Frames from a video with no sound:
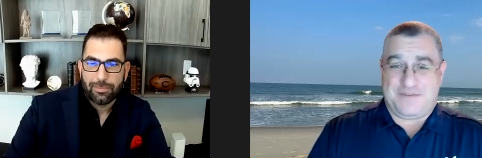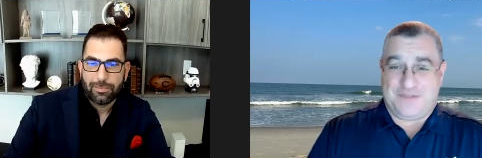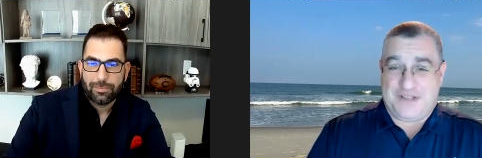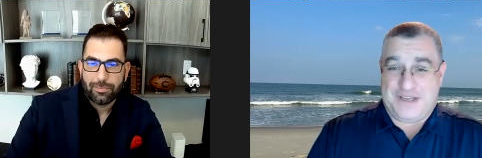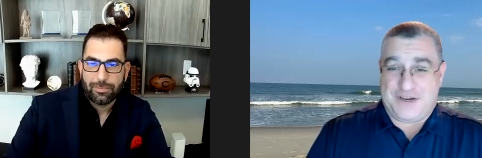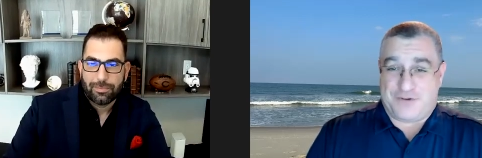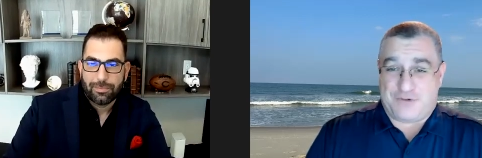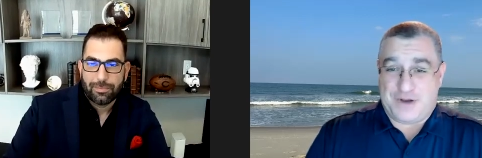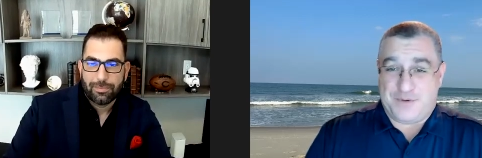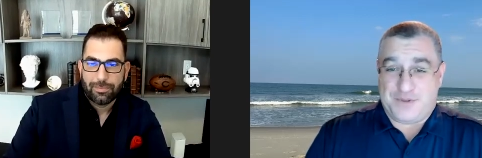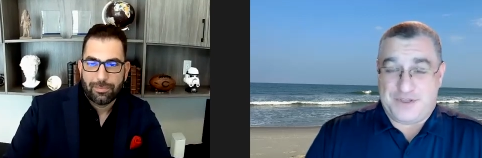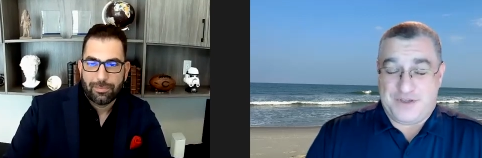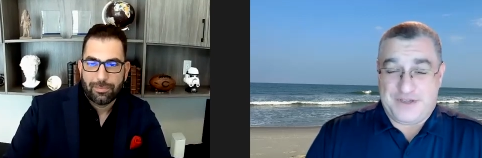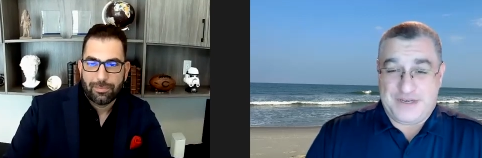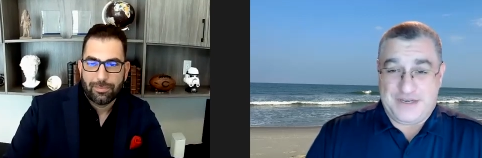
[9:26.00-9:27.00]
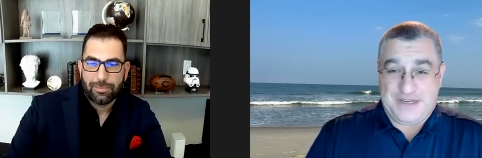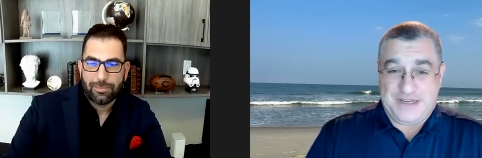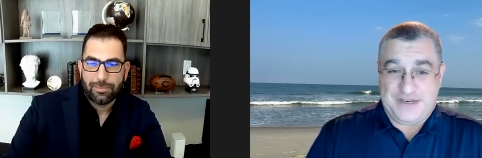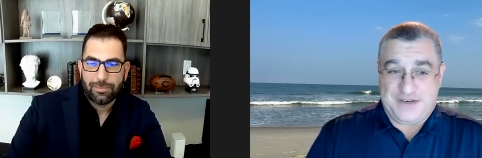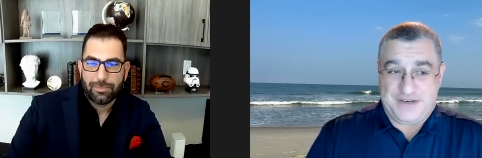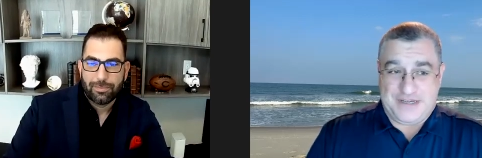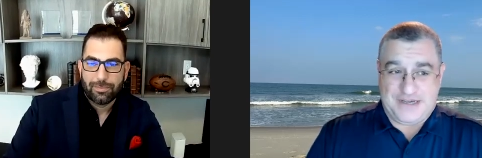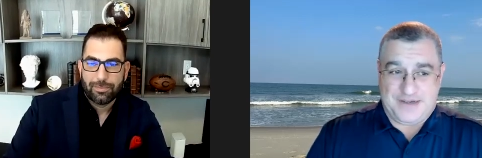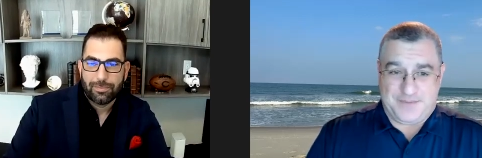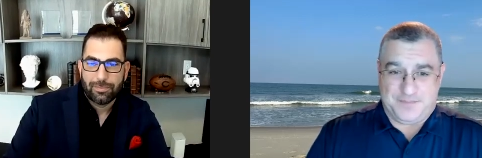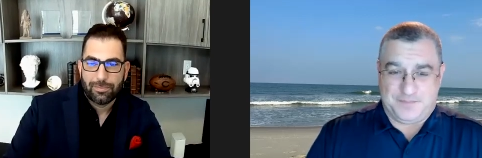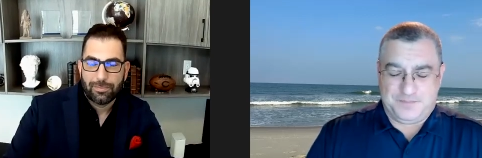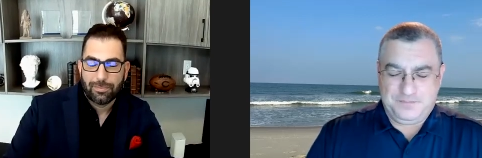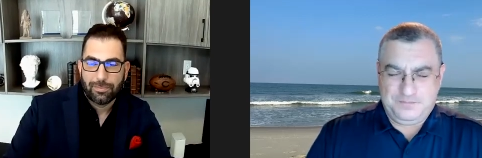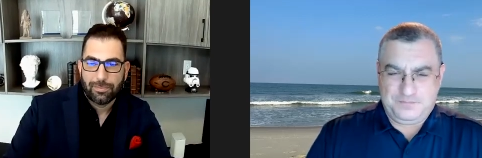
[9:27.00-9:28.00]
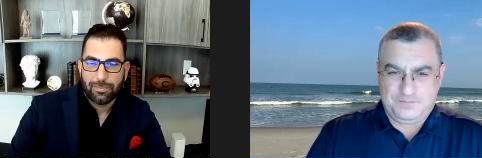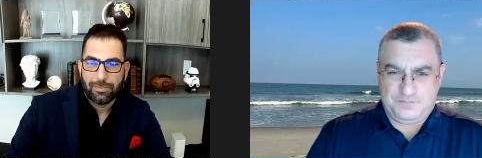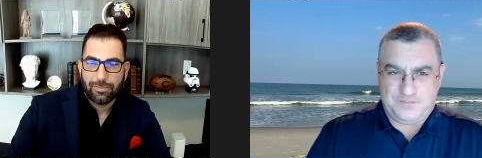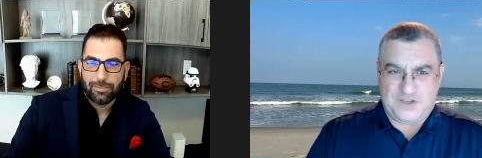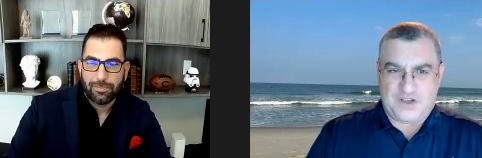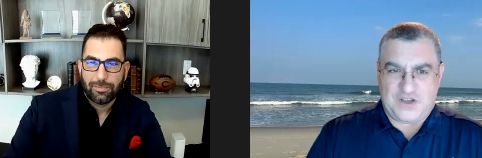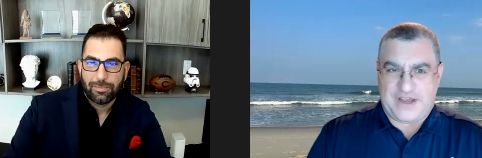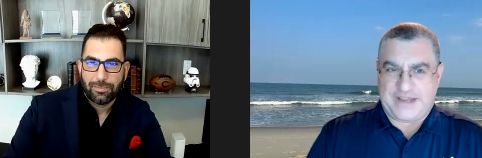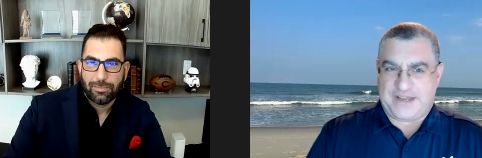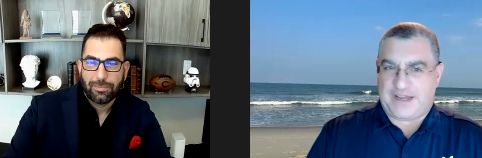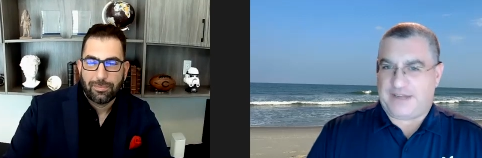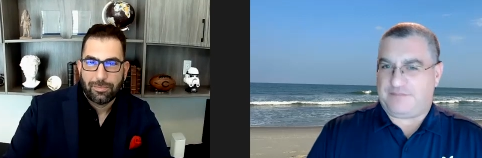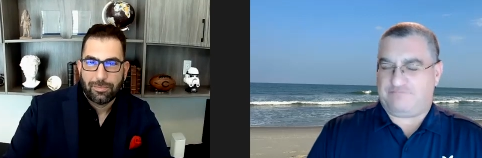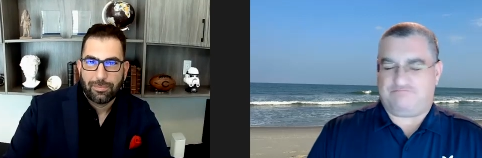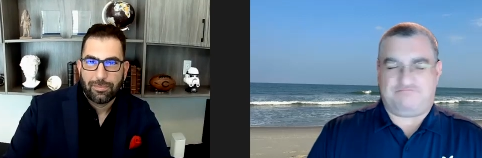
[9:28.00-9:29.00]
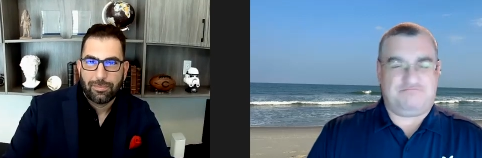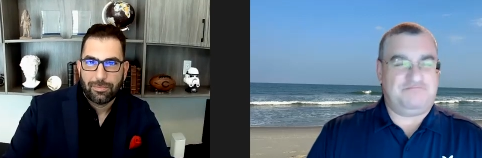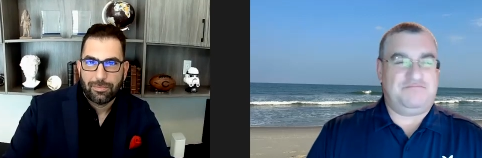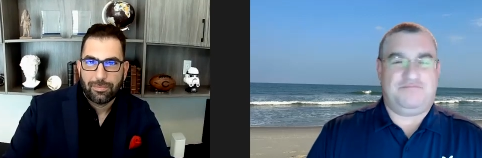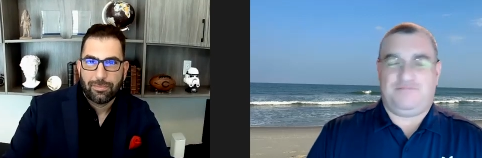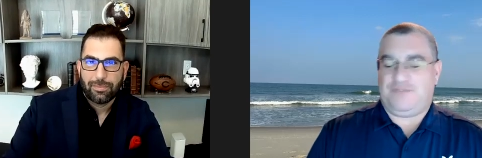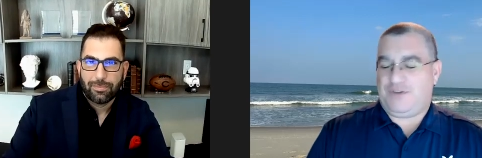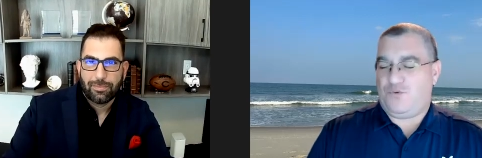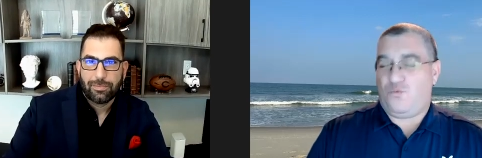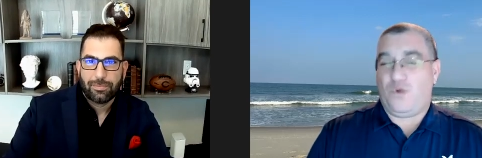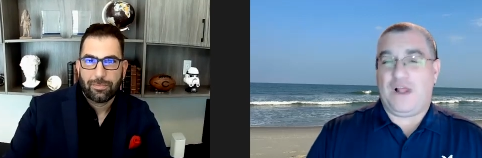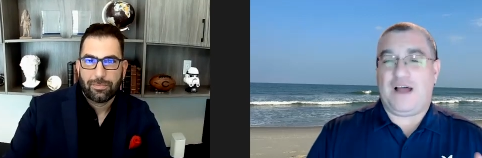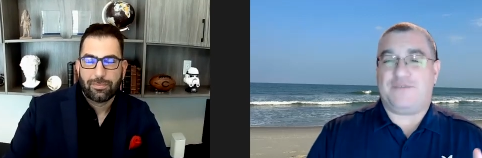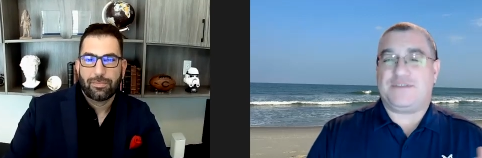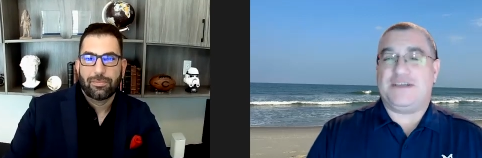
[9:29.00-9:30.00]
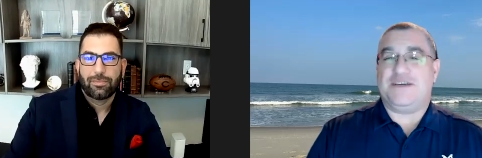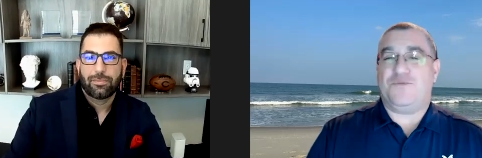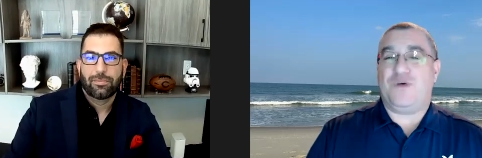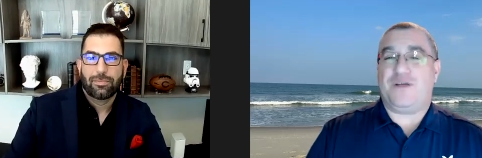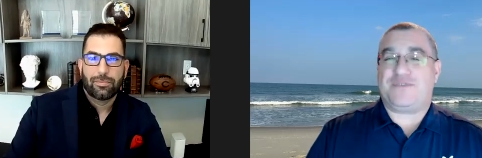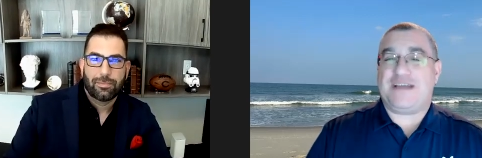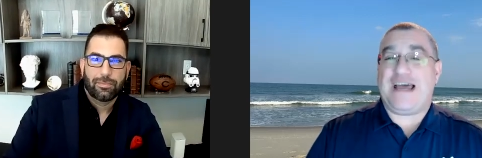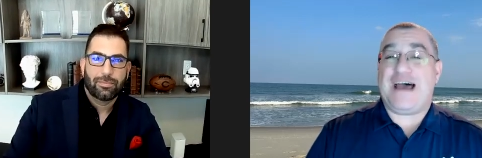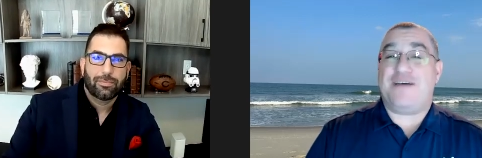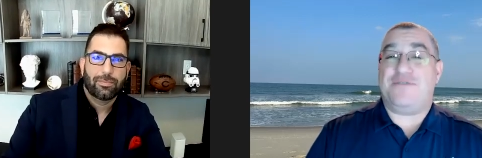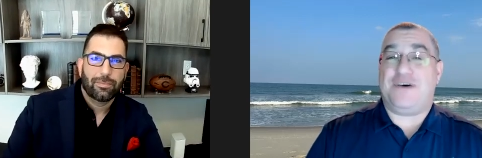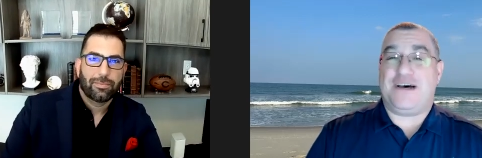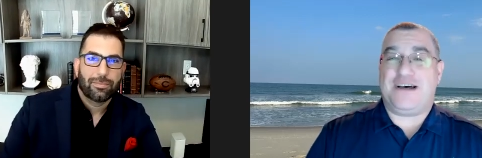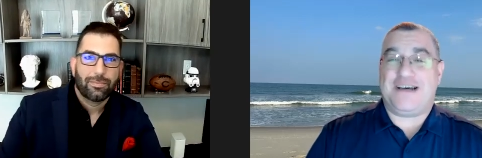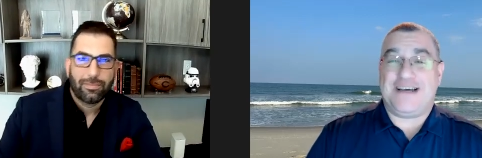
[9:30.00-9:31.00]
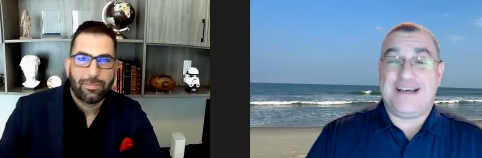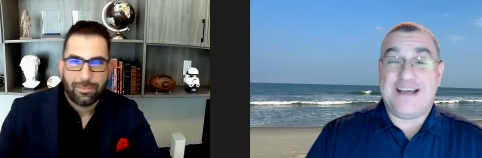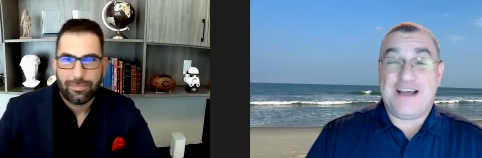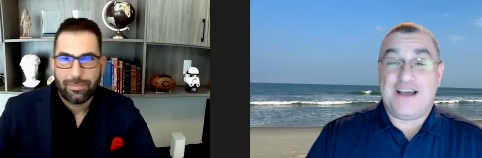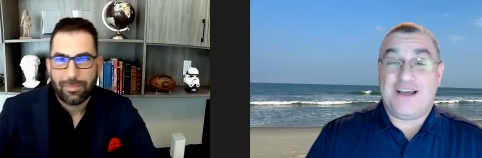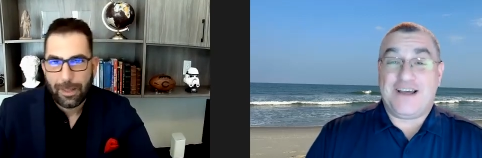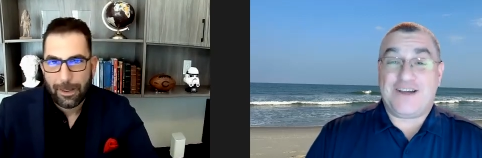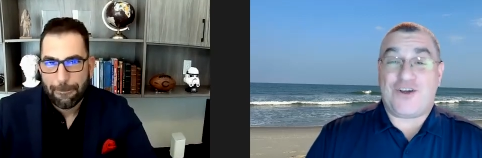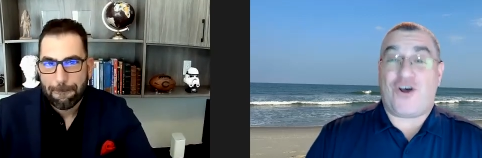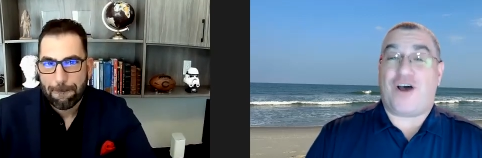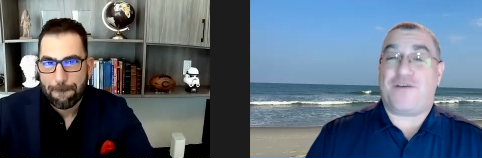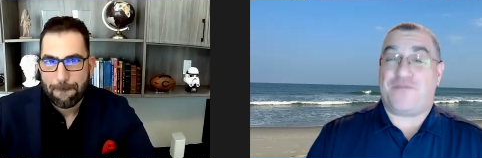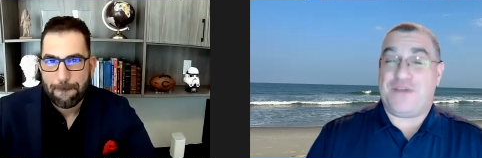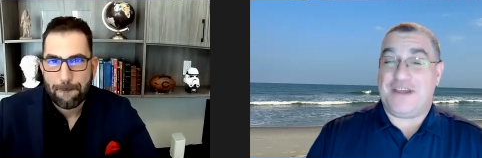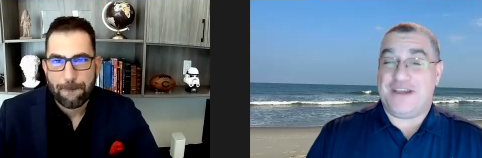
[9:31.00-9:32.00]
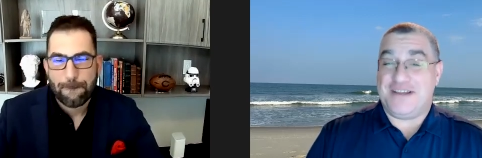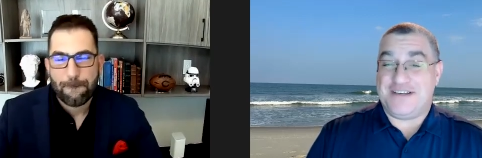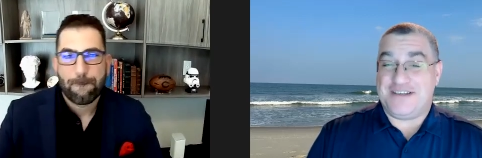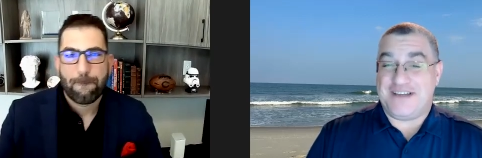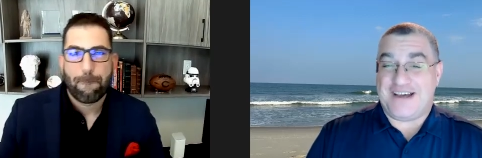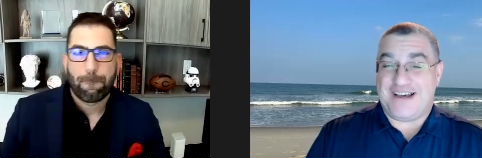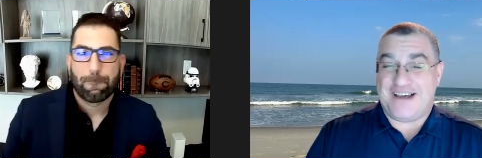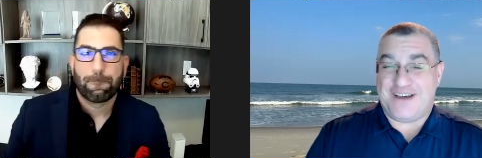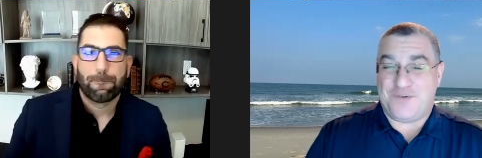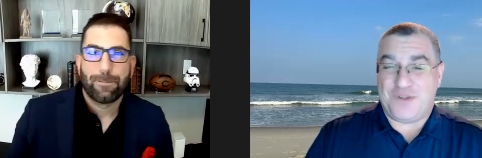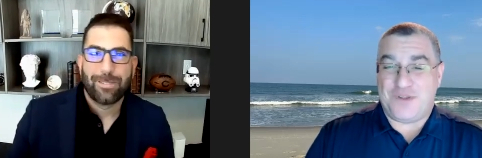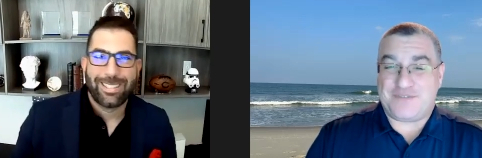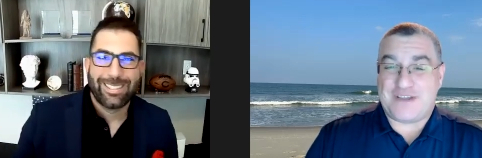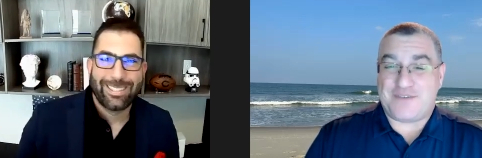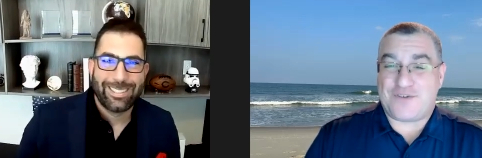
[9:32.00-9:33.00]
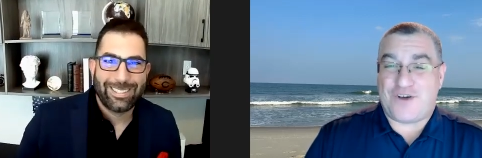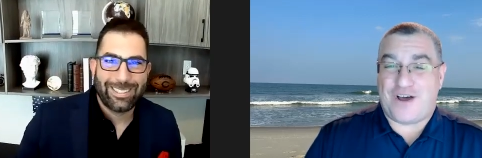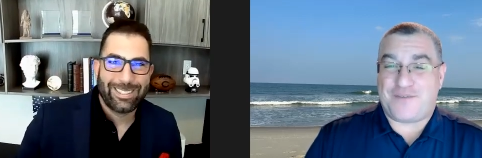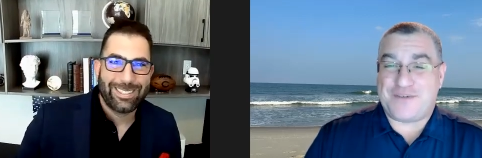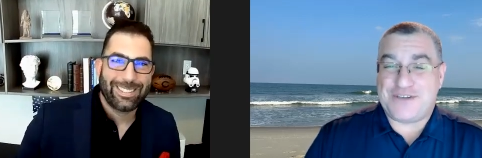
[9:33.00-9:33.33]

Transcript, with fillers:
Speaker 1: definitely agree with you. And you know, I we'll have to have coffee and we'll have to have